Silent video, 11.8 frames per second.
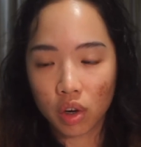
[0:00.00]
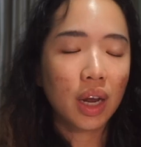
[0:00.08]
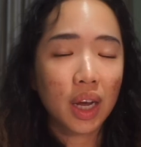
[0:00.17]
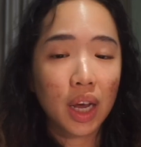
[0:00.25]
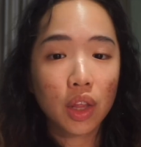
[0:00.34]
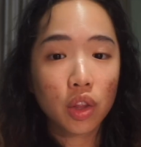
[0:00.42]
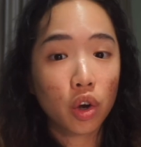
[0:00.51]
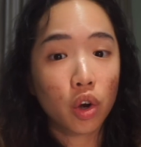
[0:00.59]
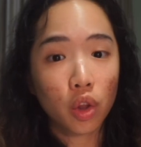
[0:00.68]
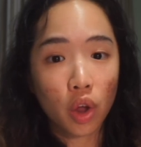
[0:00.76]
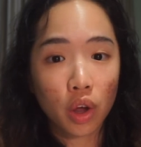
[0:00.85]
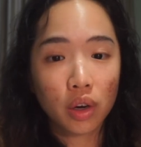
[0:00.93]
And I get that there are a
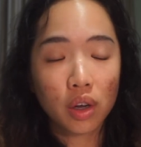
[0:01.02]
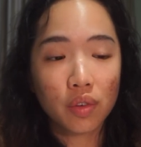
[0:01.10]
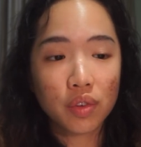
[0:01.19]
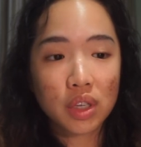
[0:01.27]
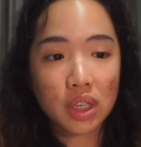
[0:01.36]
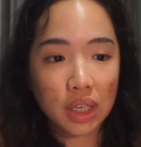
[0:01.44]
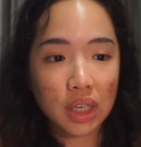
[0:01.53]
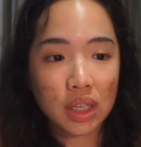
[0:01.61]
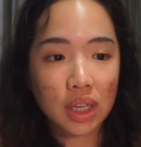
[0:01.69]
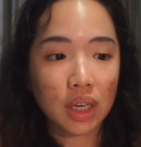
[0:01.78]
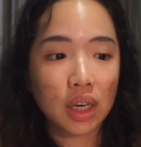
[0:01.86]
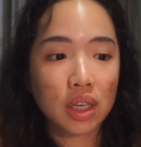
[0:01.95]
lot of scenes
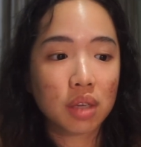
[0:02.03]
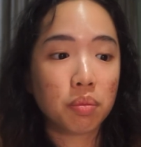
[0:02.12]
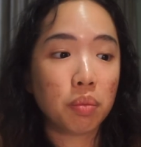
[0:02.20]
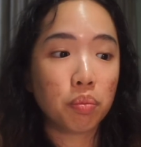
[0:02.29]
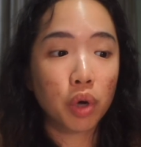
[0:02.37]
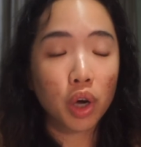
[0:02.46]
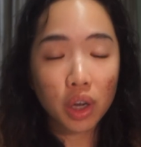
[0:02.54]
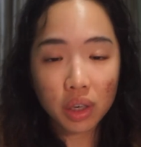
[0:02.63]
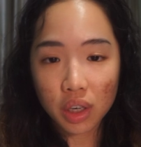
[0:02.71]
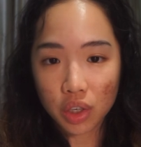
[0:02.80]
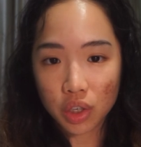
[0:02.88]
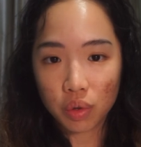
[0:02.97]
that needs to be put
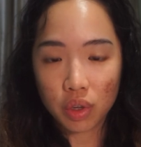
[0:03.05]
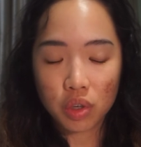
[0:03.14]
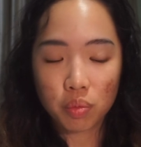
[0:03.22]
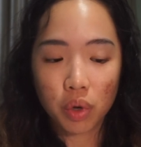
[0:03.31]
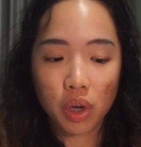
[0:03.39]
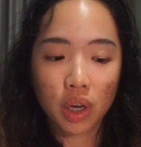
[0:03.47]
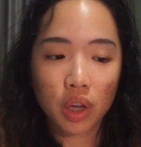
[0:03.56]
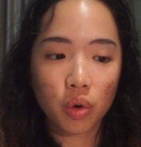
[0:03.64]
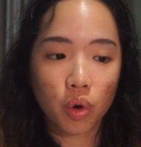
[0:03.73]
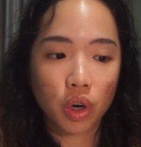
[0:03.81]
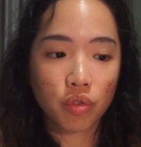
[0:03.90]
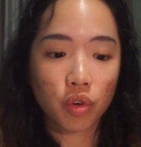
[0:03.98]
into this book in
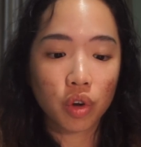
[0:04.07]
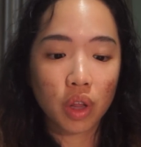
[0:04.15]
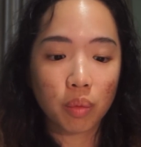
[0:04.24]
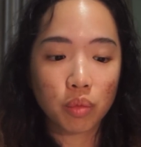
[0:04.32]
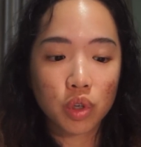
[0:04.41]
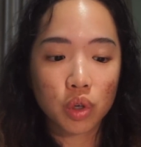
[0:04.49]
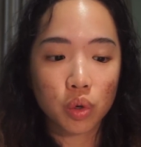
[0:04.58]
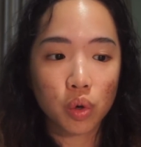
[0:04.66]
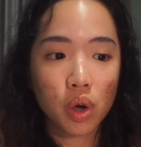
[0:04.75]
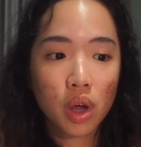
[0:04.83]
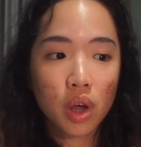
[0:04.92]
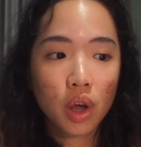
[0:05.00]
order for them to
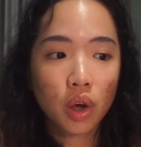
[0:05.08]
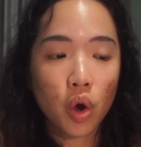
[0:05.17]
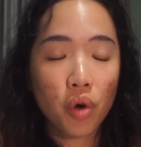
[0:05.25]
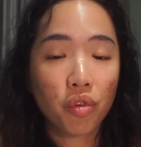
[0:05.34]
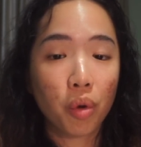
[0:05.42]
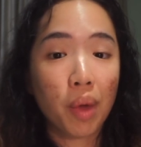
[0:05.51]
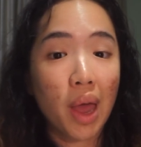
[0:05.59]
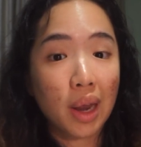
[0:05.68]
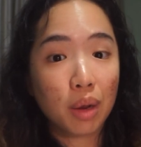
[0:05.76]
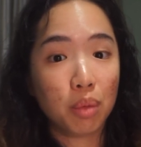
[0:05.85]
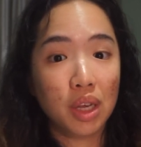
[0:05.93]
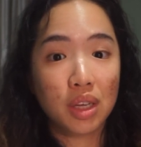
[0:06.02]
go from
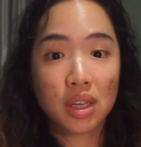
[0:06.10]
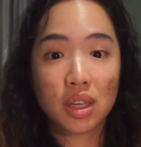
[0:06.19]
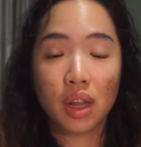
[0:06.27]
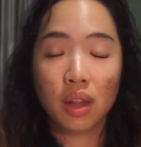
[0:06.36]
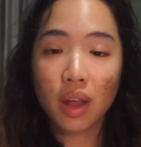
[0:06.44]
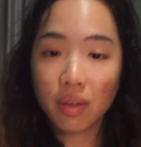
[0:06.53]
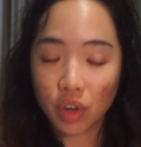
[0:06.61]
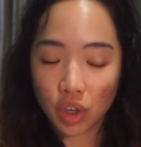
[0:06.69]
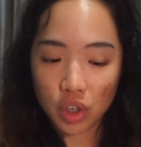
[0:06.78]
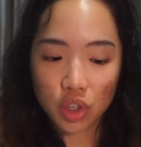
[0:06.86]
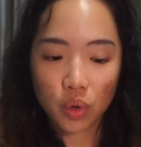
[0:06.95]
enemies to lovers.